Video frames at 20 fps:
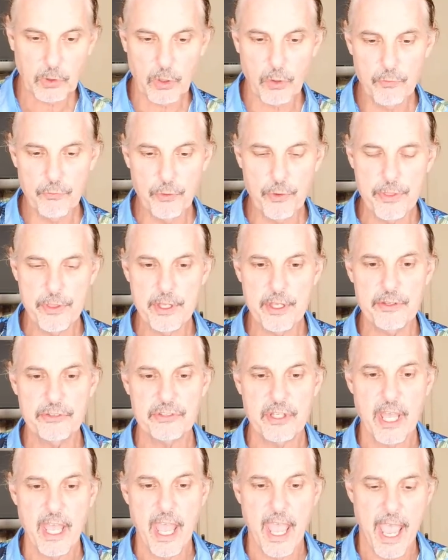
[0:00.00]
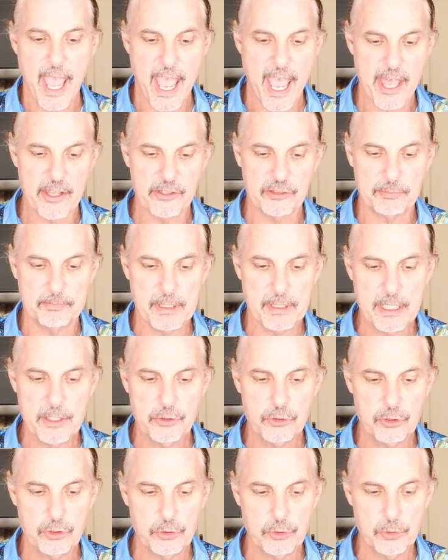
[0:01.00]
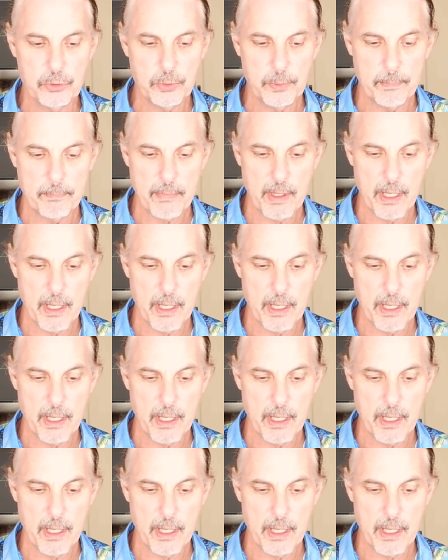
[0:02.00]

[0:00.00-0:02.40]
for this has been to,